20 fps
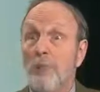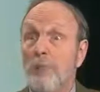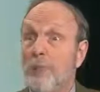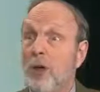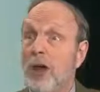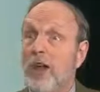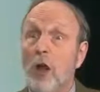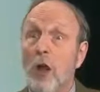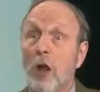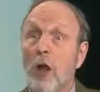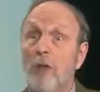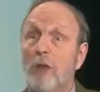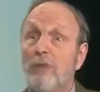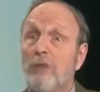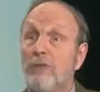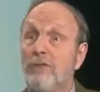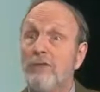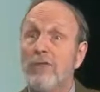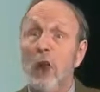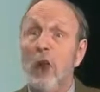up radar
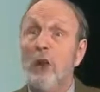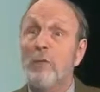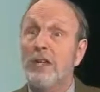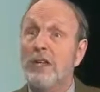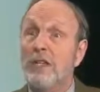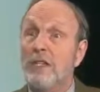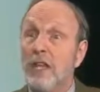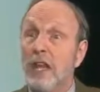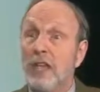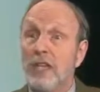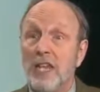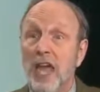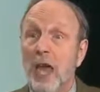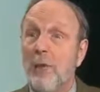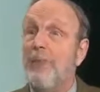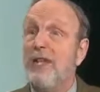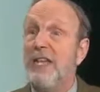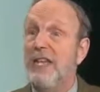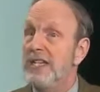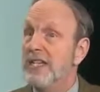environment and
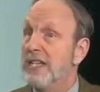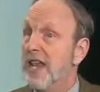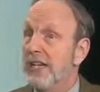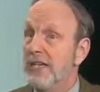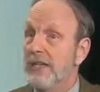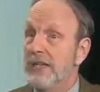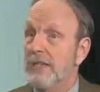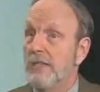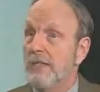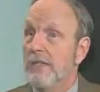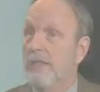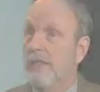not be detected.